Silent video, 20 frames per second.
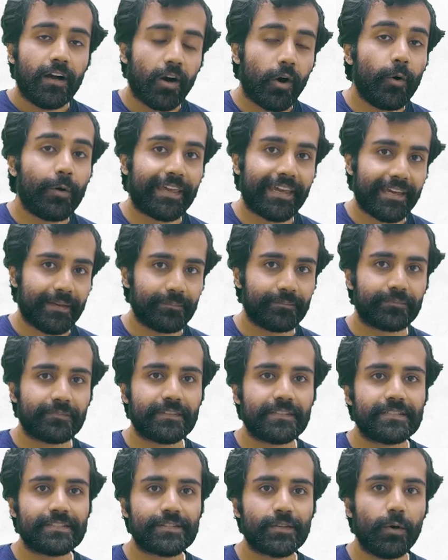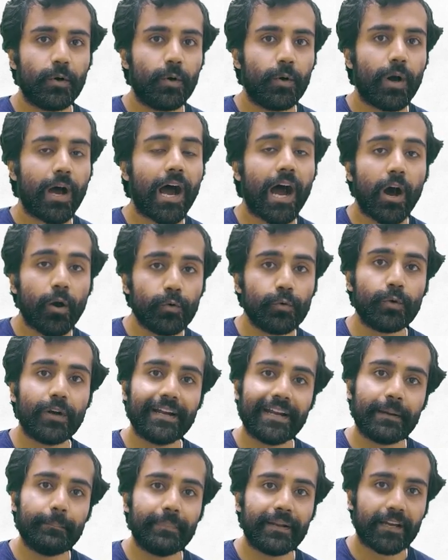Okay, so how to
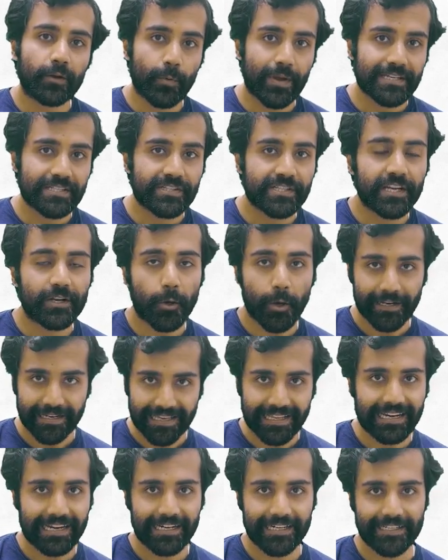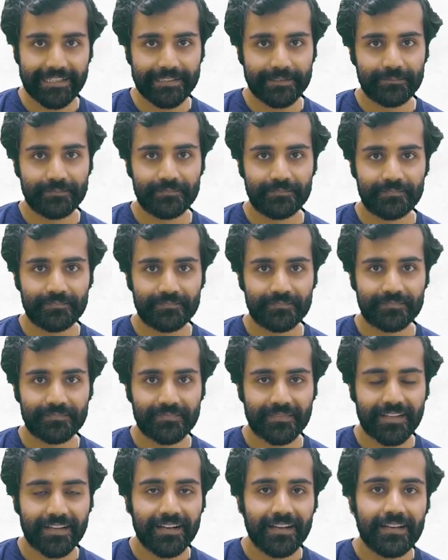attempt a question on LLD?
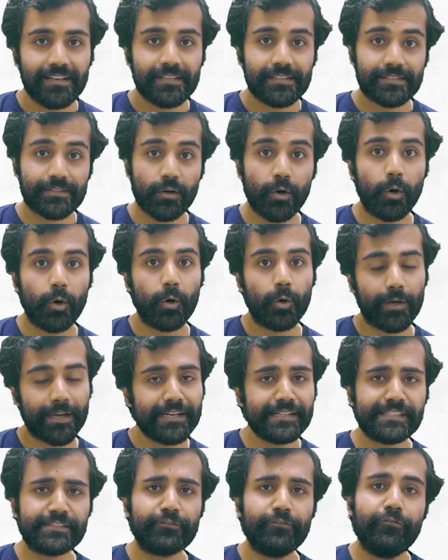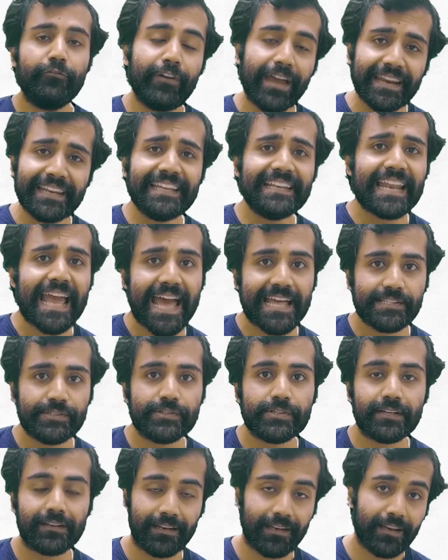So it's very
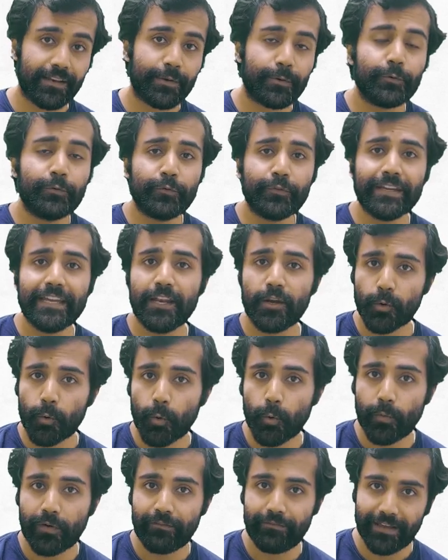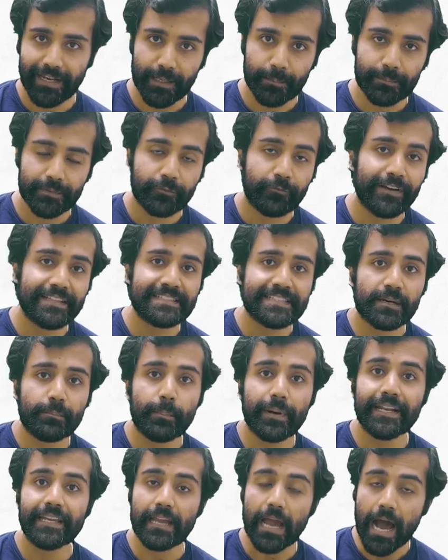natural to feel overwhelmed when
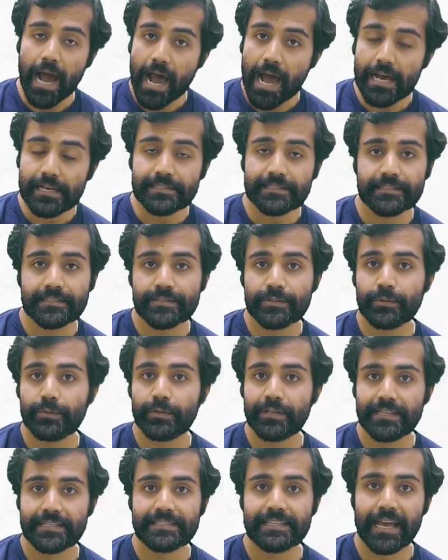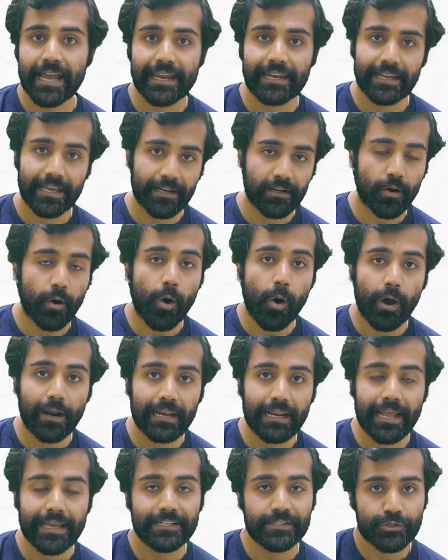somebody asks you to design an
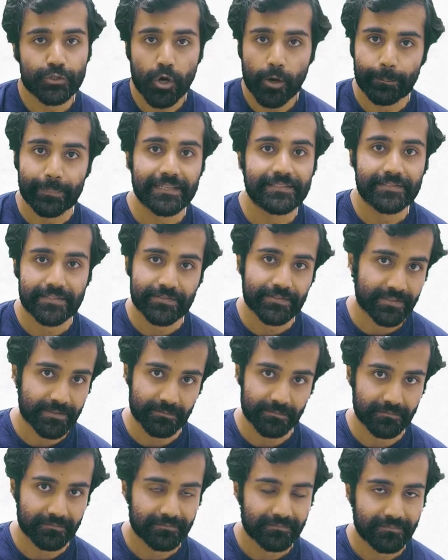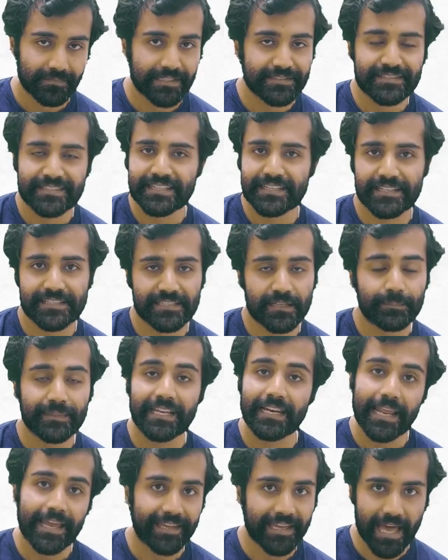online shopping system, let's say
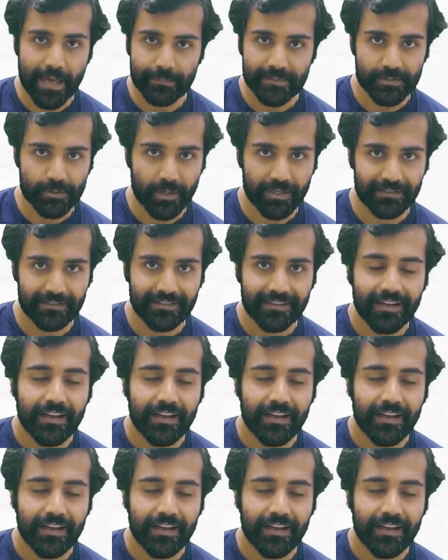something like Amazon.